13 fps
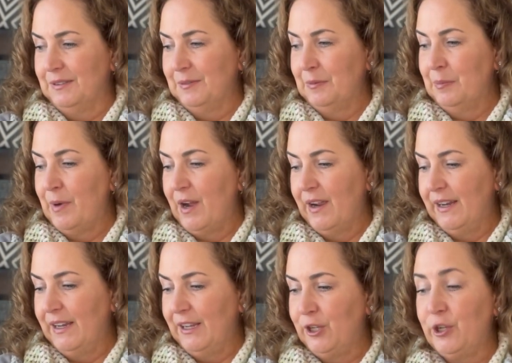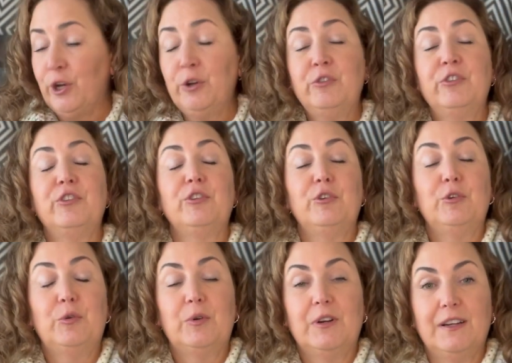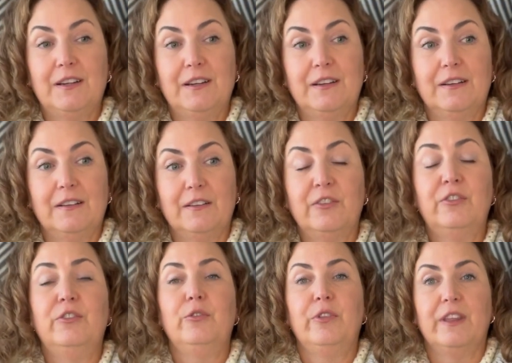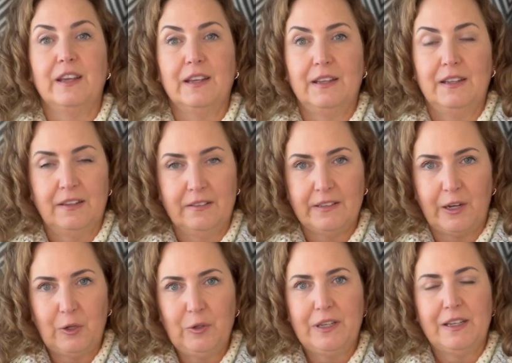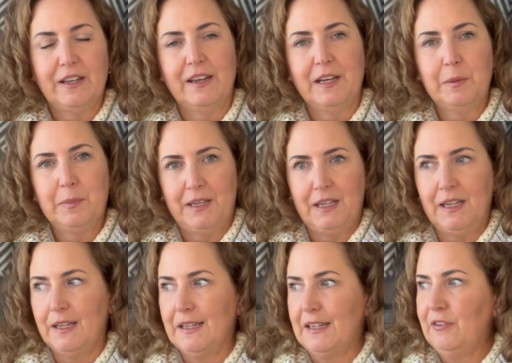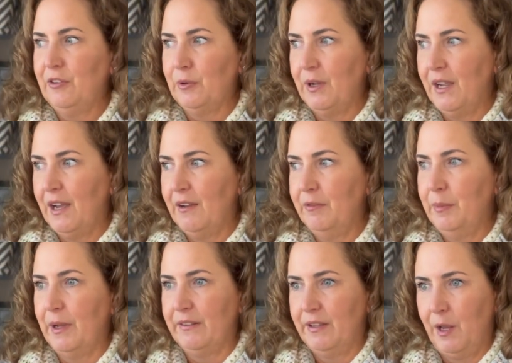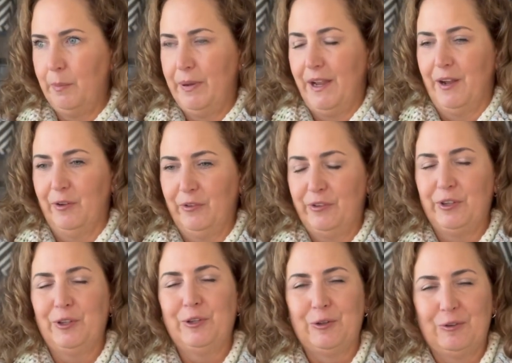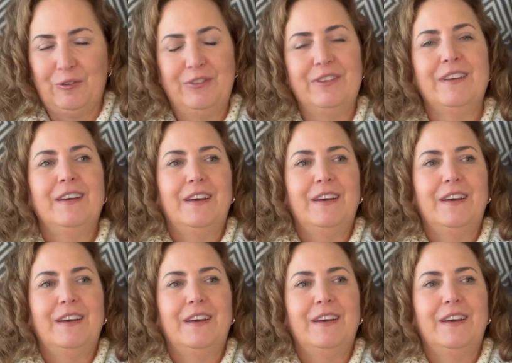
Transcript: My go-to soothing is not only knitting but eating, so I have about 10 pounds to lose.